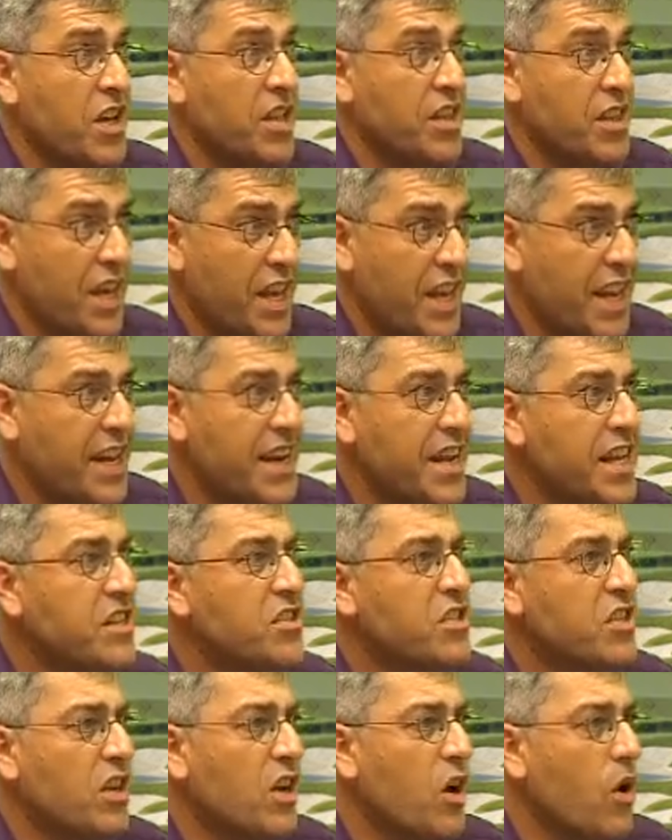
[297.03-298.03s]
that he
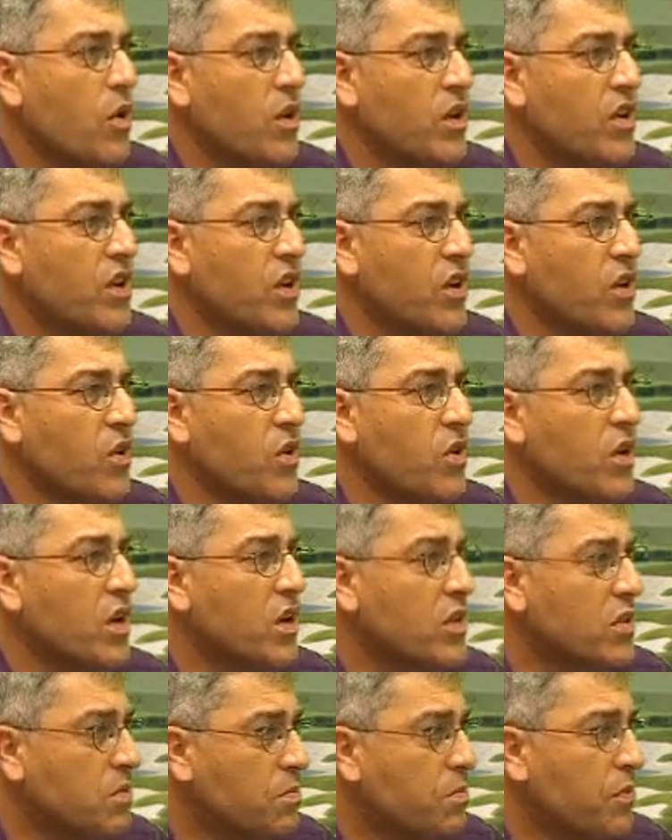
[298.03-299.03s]
needs to go and do
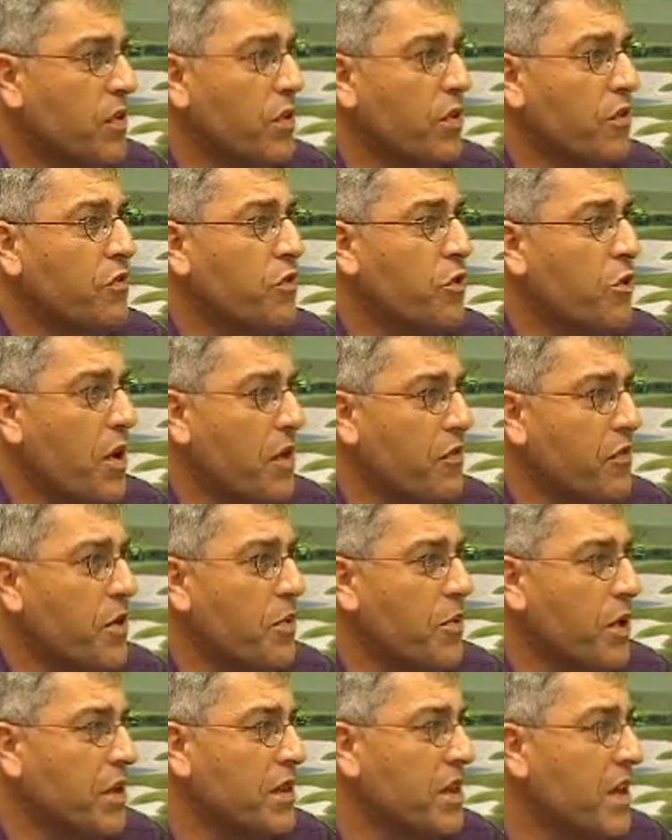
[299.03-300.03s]
to prove to
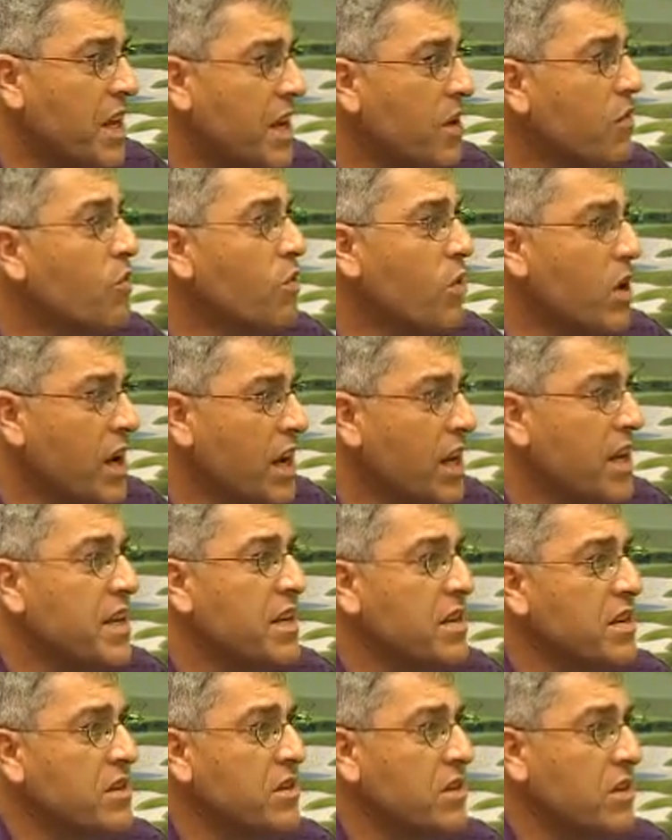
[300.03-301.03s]
everyone that he really
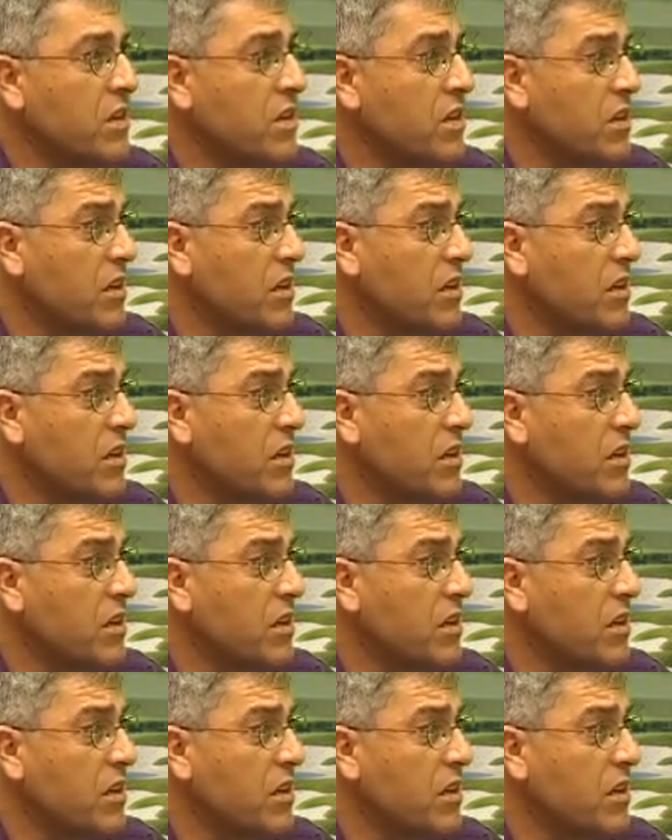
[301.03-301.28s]
is